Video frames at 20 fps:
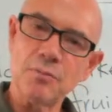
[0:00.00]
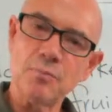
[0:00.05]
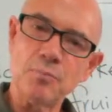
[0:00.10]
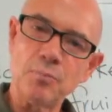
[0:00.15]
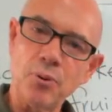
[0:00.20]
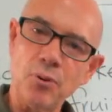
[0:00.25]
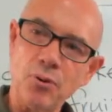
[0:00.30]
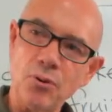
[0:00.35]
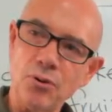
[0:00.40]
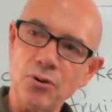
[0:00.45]

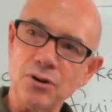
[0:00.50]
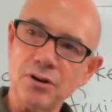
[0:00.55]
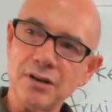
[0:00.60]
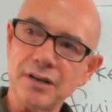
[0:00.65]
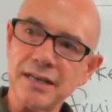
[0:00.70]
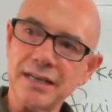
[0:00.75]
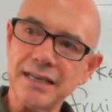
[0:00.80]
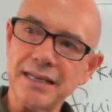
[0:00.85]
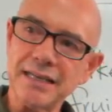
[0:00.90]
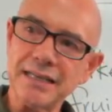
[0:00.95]
pour
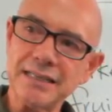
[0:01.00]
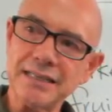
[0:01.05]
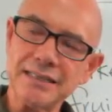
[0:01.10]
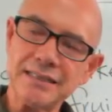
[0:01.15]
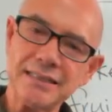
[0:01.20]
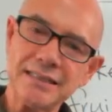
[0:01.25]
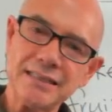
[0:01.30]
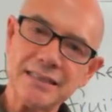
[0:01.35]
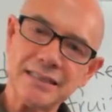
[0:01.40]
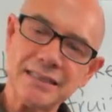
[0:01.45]

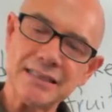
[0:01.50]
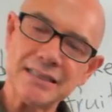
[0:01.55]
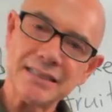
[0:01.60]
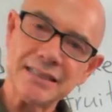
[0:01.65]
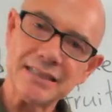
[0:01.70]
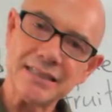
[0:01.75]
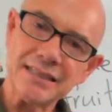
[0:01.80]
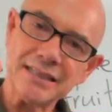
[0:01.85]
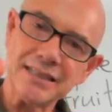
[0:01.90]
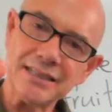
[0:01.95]
is
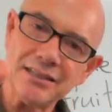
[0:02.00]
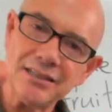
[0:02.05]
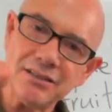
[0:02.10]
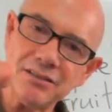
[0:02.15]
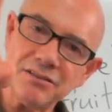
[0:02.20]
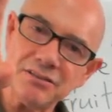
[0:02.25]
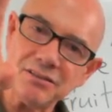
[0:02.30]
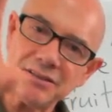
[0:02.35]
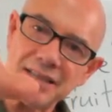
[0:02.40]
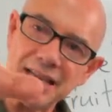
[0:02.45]

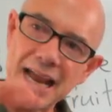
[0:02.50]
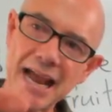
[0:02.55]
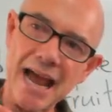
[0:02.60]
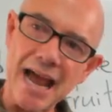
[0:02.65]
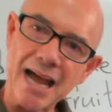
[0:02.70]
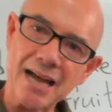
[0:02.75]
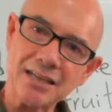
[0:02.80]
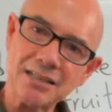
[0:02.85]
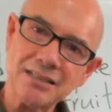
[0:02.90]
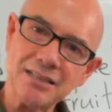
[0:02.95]
the
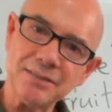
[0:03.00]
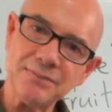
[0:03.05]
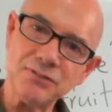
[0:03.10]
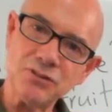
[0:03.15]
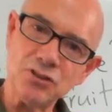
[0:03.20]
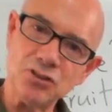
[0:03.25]
act of